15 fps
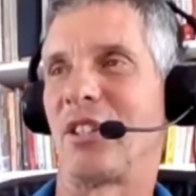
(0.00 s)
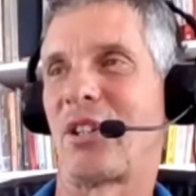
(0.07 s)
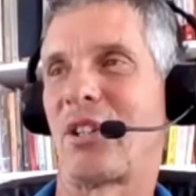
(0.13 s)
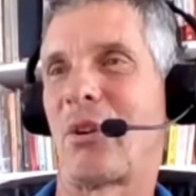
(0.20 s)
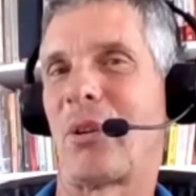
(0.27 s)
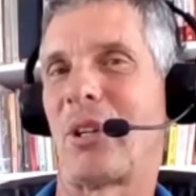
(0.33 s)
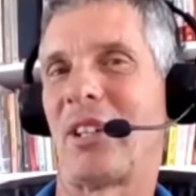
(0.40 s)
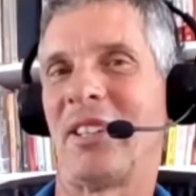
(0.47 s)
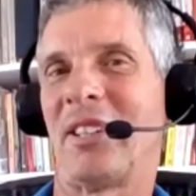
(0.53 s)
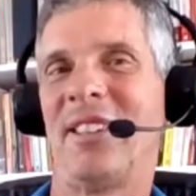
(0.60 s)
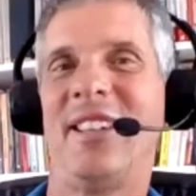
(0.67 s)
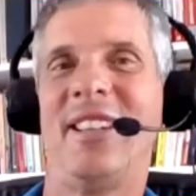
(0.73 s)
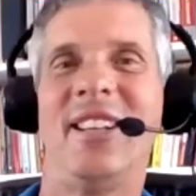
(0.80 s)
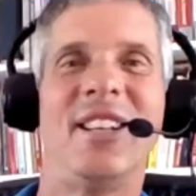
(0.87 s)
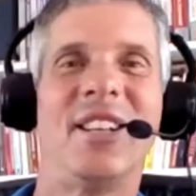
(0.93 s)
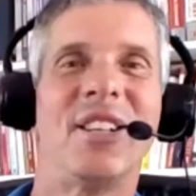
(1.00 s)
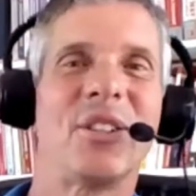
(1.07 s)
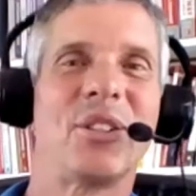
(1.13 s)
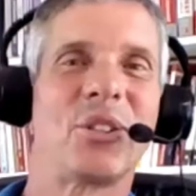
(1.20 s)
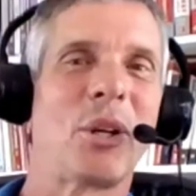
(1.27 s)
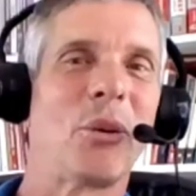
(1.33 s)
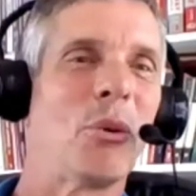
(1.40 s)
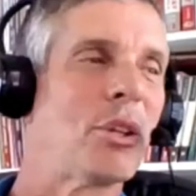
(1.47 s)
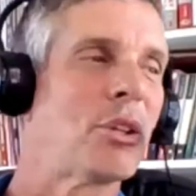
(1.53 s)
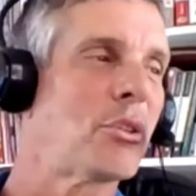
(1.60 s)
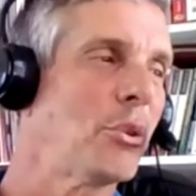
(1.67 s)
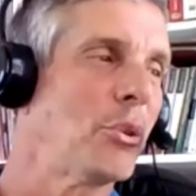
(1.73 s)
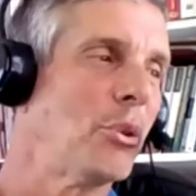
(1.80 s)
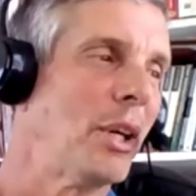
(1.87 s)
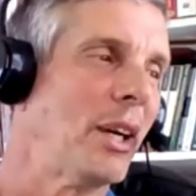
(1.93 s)
so, uh, so I went
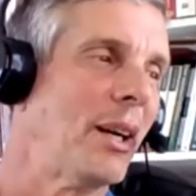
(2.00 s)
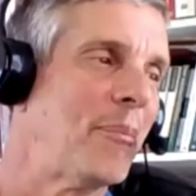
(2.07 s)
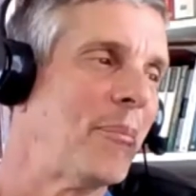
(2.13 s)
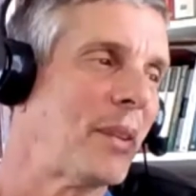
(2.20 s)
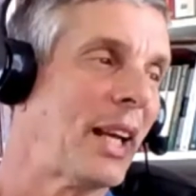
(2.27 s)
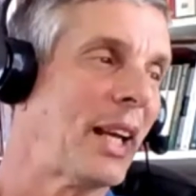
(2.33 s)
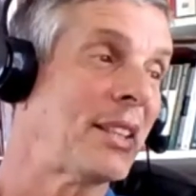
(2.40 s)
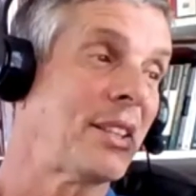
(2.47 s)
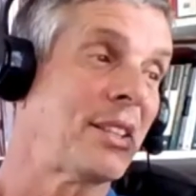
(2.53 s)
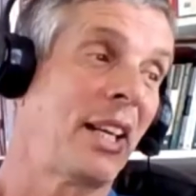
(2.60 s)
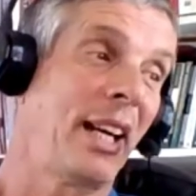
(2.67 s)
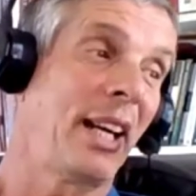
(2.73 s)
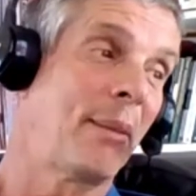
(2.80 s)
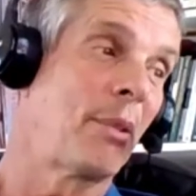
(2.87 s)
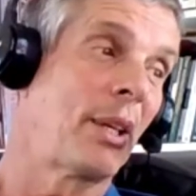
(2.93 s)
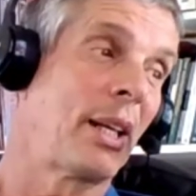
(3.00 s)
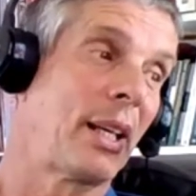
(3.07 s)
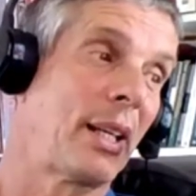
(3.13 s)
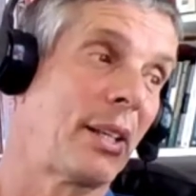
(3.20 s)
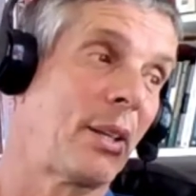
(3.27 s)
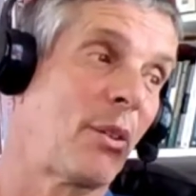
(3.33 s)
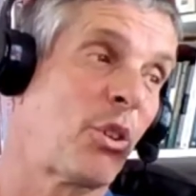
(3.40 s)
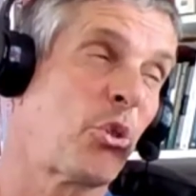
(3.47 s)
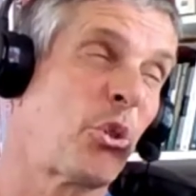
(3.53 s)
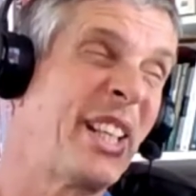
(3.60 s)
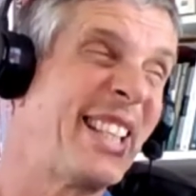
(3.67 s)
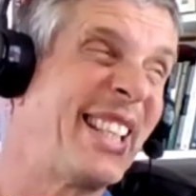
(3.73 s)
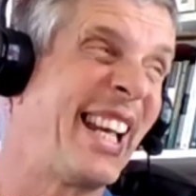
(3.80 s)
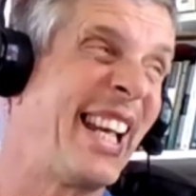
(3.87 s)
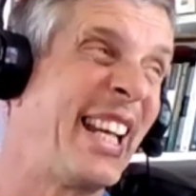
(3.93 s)
through, um, at the time, they had uh,
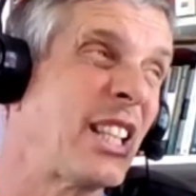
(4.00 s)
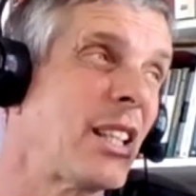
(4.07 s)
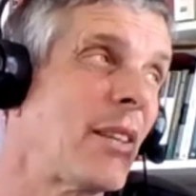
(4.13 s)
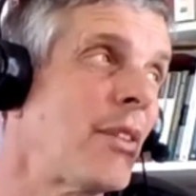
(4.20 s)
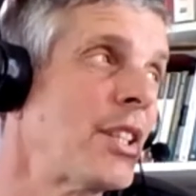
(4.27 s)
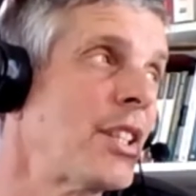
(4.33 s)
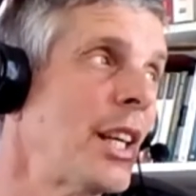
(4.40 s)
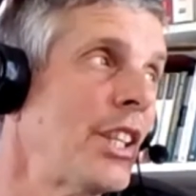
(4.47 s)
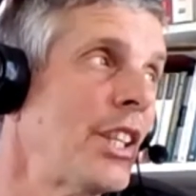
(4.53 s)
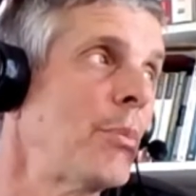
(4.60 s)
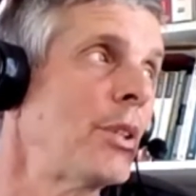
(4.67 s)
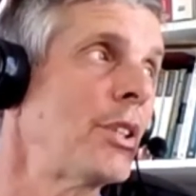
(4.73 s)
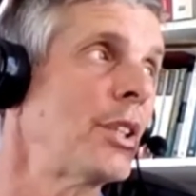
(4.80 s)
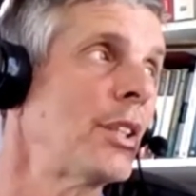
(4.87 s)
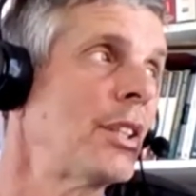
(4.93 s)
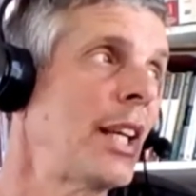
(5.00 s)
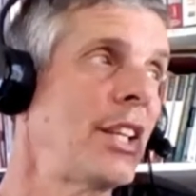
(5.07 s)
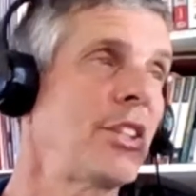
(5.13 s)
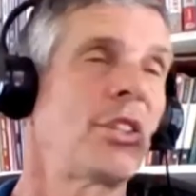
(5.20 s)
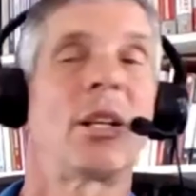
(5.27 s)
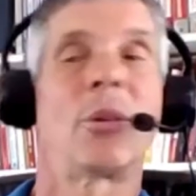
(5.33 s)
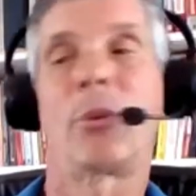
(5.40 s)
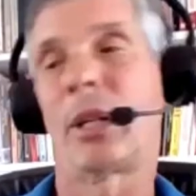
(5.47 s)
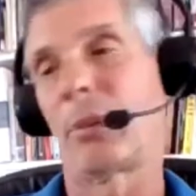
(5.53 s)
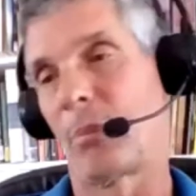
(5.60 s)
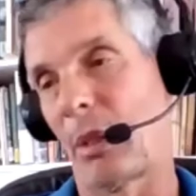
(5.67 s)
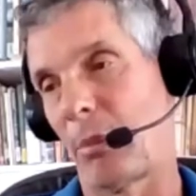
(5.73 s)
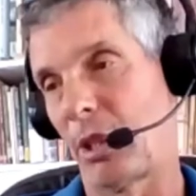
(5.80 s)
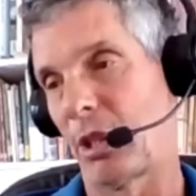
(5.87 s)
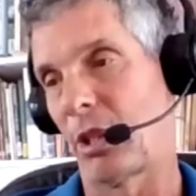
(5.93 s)
three days of assessments and testing. We can
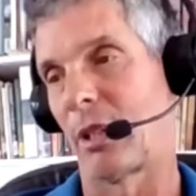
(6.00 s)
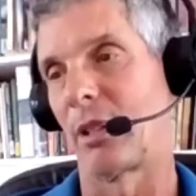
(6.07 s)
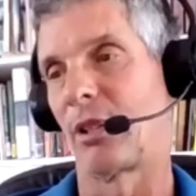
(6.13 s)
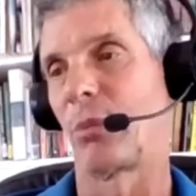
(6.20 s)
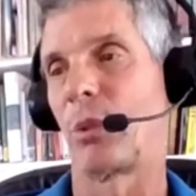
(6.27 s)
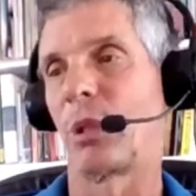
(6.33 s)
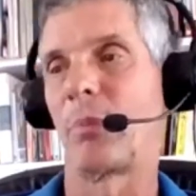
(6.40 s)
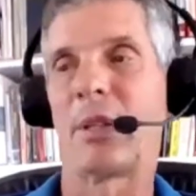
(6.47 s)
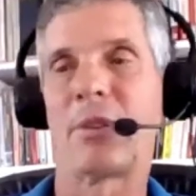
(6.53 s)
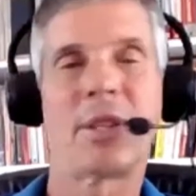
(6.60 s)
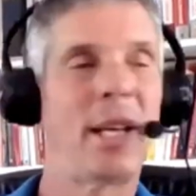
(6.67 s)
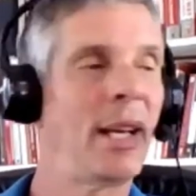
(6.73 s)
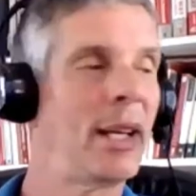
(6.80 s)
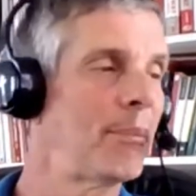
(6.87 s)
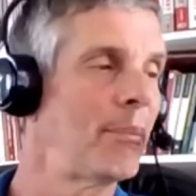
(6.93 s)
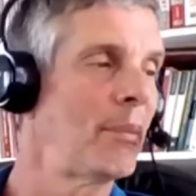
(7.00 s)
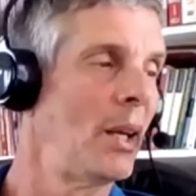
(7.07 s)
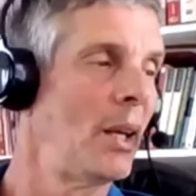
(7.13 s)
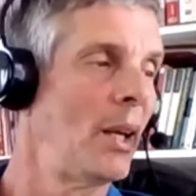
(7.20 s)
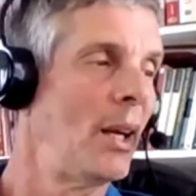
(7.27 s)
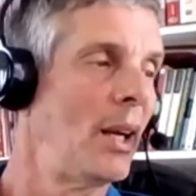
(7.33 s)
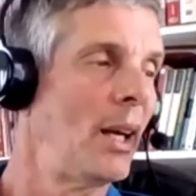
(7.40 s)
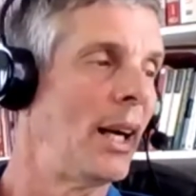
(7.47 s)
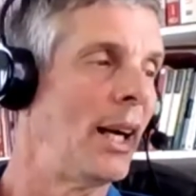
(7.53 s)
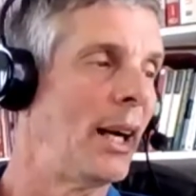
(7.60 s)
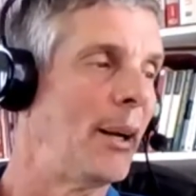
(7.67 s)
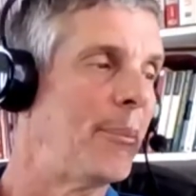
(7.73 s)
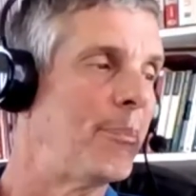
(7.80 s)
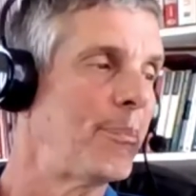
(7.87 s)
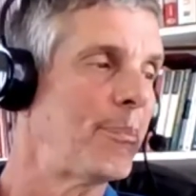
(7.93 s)
maybe talk a little bit about that.
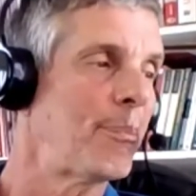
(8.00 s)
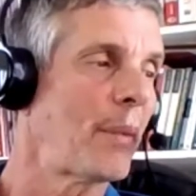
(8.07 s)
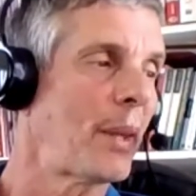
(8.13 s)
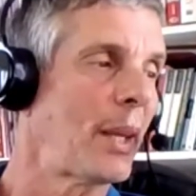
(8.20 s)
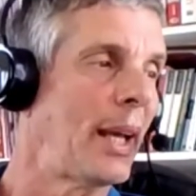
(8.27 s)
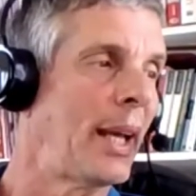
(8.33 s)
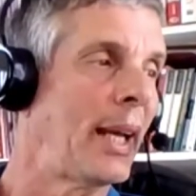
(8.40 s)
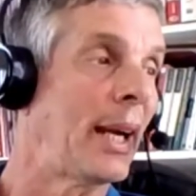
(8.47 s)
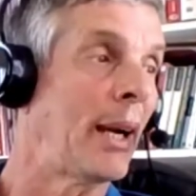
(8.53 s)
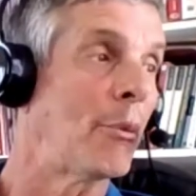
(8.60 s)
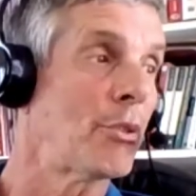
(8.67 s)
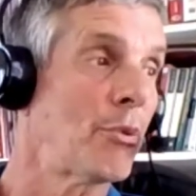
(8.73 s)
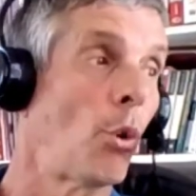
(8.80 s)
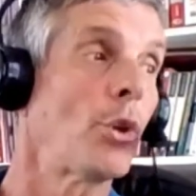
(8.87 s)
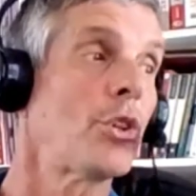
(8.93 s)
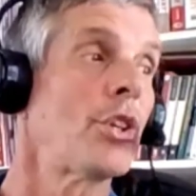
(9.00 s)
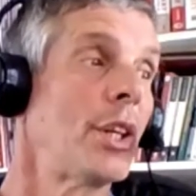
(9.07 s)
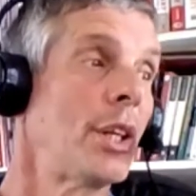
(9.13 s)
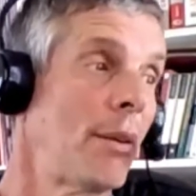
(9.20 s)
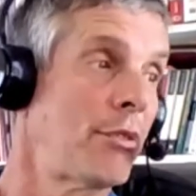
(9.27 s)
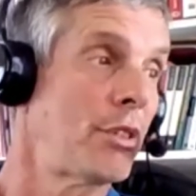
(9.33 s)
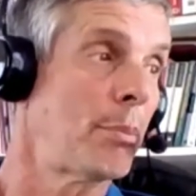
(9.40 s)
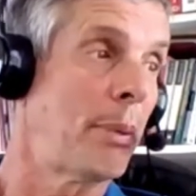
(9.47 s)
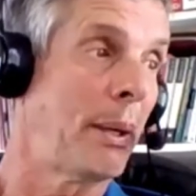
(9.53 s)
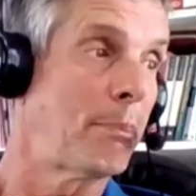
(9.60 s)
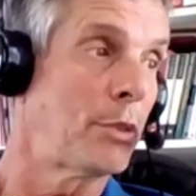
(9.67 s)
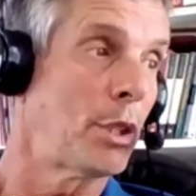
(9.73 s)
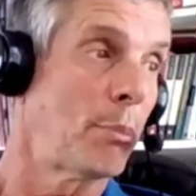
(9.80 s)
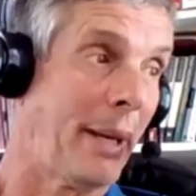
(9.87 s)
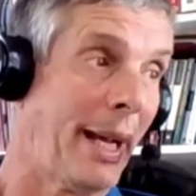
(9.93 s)
Uh, and I was fortunate enough
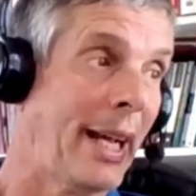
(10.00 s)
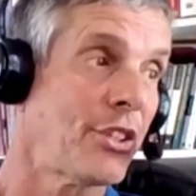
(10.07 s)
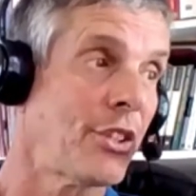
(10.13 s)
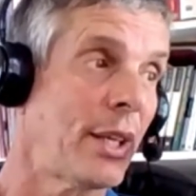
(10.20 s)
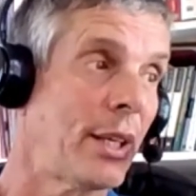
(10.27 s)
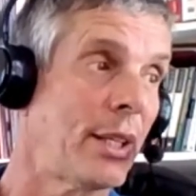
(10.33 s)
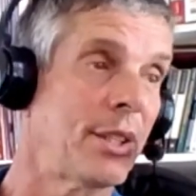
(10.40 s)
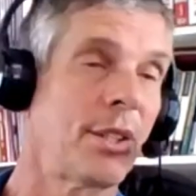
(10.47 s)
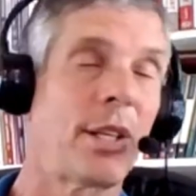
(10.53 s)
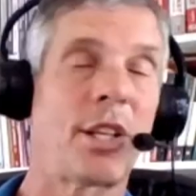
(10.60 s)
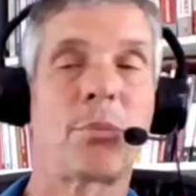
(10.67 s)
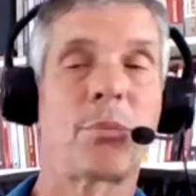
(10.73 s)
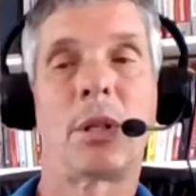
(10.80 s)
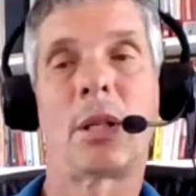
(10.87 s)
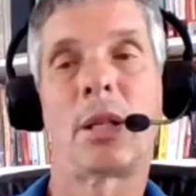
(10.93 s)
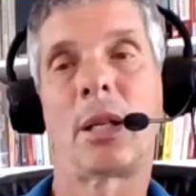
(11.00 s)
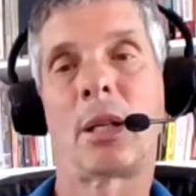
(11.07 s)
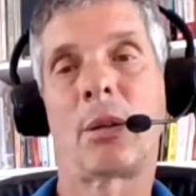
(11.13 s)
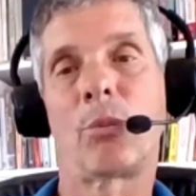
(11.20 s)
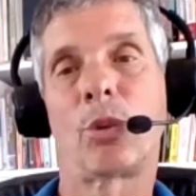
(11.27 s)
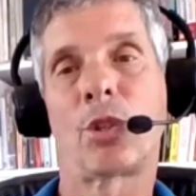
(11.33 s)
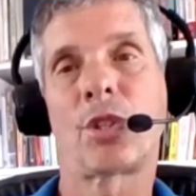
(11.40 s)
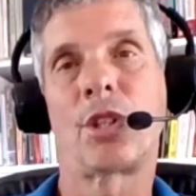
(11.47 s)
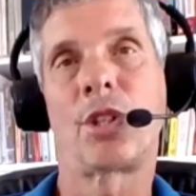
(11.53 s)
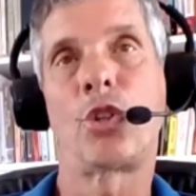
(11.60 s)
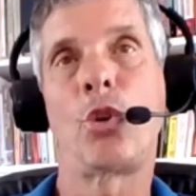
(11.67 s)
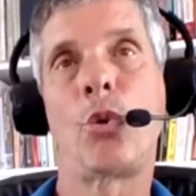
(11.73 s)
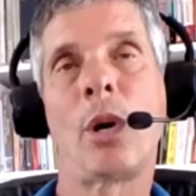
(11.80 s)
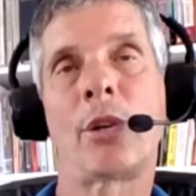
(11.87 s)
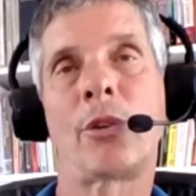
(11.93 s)
to, to, pass that assessment and was the
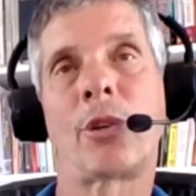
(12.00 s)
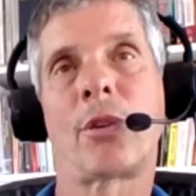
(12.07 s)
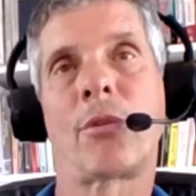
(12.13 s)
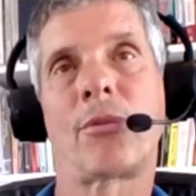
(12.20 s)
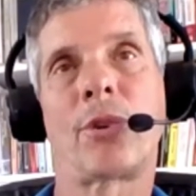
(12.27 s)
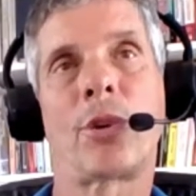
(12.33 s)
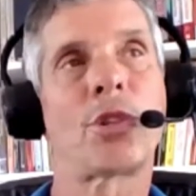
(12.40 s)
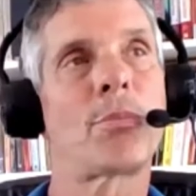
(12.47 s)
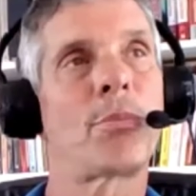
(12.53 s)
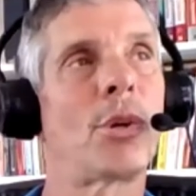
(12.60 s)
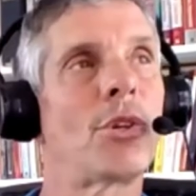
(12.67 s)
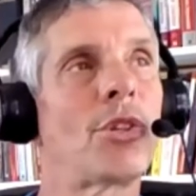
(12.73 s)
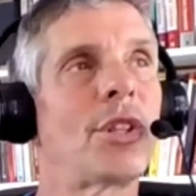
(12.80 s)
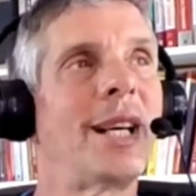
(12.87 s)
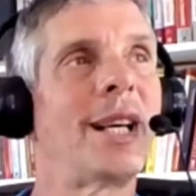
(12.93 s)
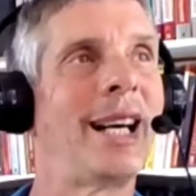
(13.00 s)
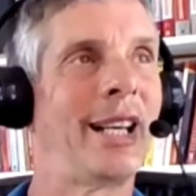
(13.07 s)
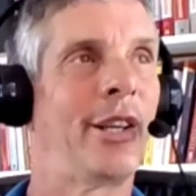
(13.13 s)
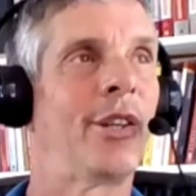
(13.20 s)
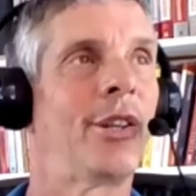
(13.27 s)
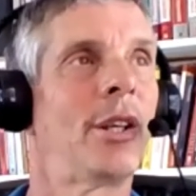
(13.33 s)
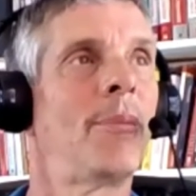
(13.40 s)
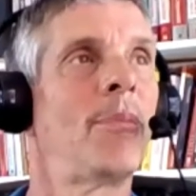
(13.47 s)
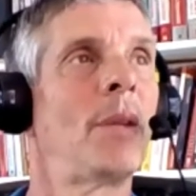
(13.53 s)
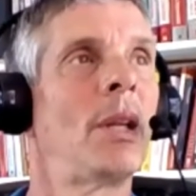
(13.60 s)
201st person hired